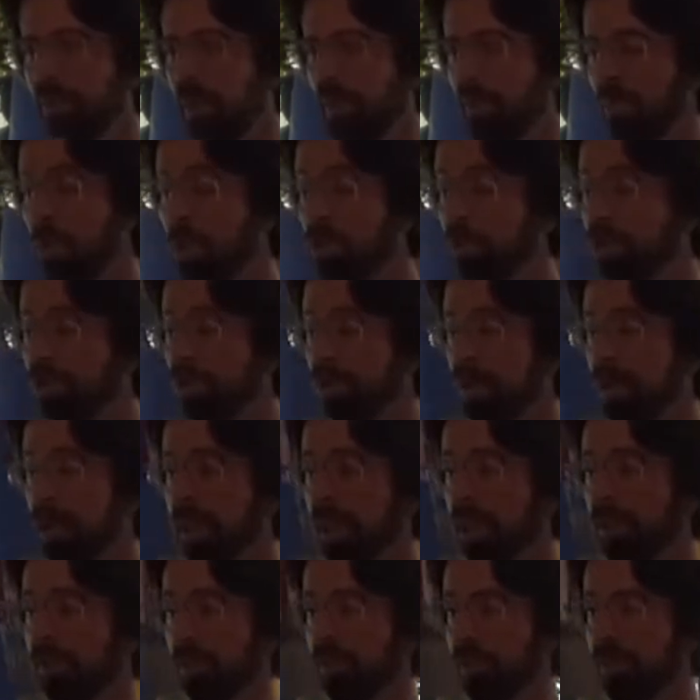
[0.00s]

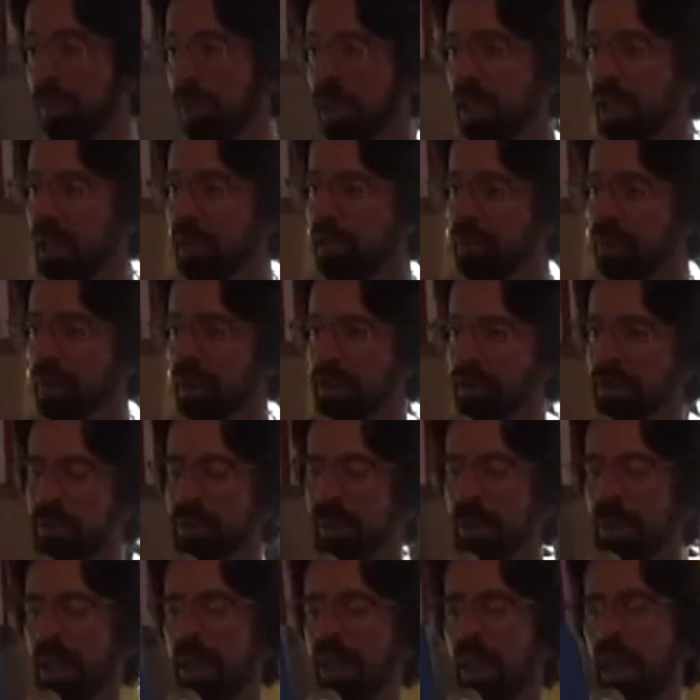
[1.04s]
emotionally for many of us,